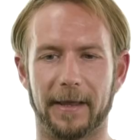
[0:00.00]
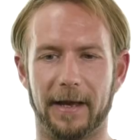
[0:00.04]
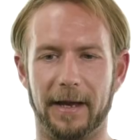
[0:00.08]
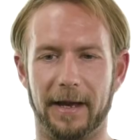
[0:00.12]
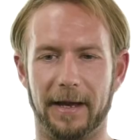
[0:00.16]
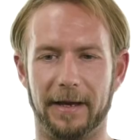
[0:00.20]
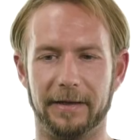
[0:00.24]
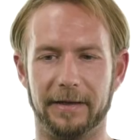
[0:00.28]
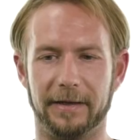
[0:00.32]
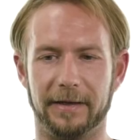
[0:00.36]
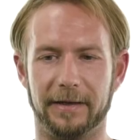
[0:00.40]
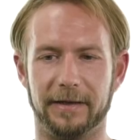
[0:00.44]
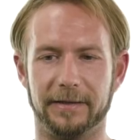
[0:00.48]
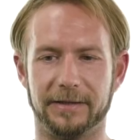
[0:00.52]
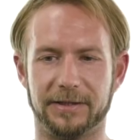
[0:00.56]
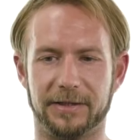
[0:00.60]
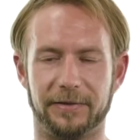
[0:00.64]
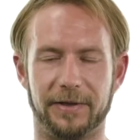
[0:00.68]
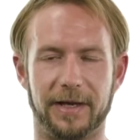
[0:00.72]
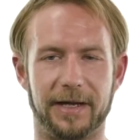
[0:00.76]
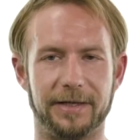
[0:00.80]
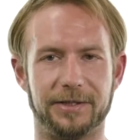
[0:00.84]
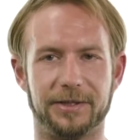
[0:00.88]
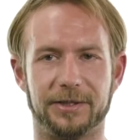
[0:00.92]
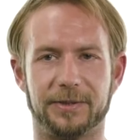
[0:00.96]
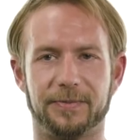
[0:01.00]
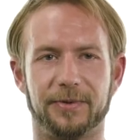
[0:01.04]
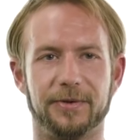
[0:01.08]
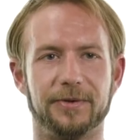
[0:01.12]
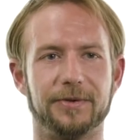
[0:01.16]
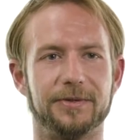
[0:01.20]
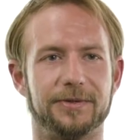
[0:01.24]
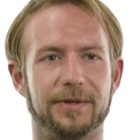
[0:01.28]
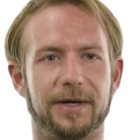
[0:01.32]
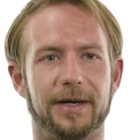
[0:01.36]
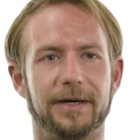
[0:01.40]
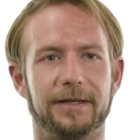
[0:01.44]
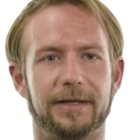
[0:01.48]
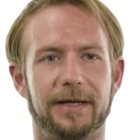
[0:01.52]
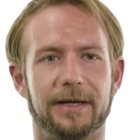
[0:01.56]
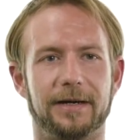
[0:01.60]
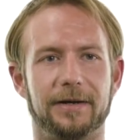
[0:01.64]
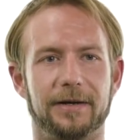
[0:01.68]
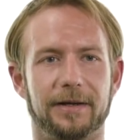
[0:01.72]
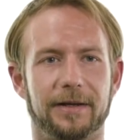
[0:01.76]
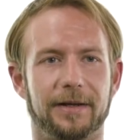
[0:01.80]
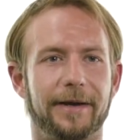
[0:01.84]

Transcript: And uh, so that just proves right there,